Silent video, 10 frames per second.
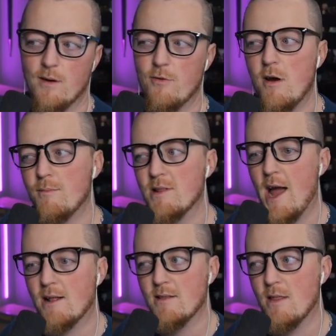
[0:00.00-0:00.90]
They're a
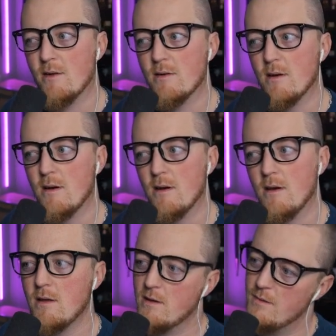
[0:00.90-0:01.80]
black leather.
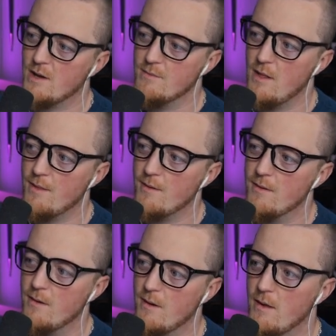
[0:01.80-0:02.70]
I can make leather.